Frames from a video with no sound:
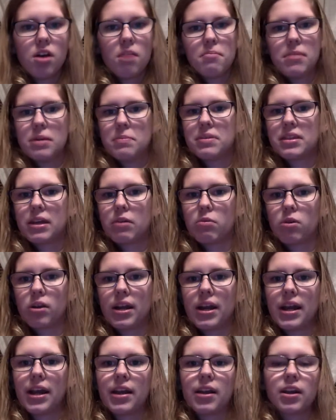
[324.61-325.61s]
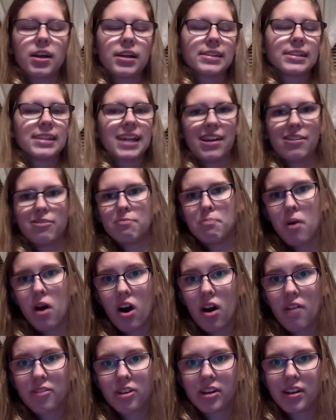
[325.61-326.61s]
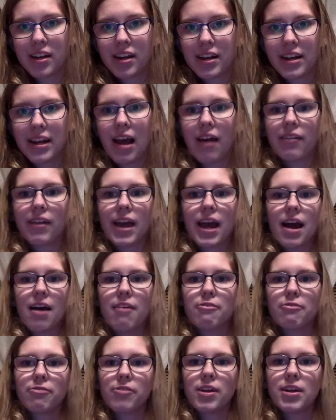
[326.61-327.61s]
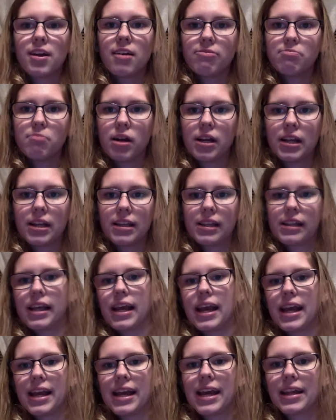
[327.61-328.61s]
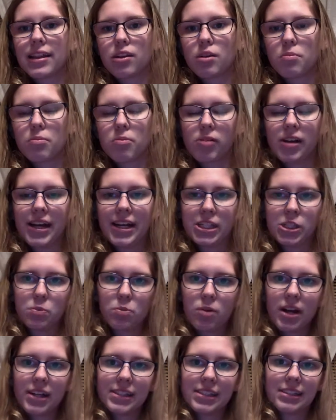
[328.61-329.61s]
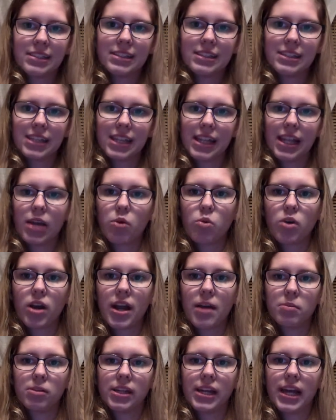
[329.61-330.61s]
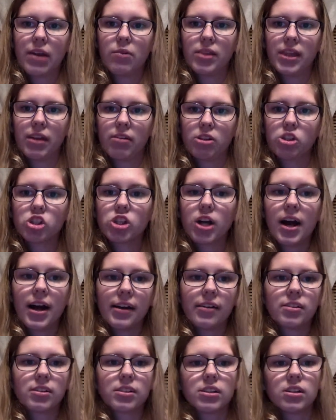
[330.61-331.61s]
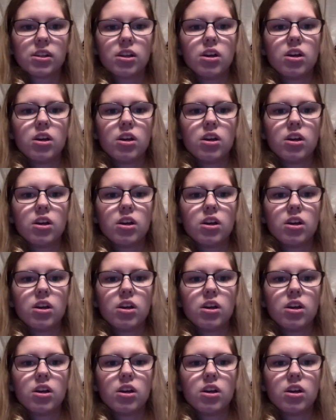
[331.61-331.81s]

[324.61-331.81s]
Maybe they were in a state of poverty and now they have enough money that they can get their kids presents that they weren't able to get when they were a child.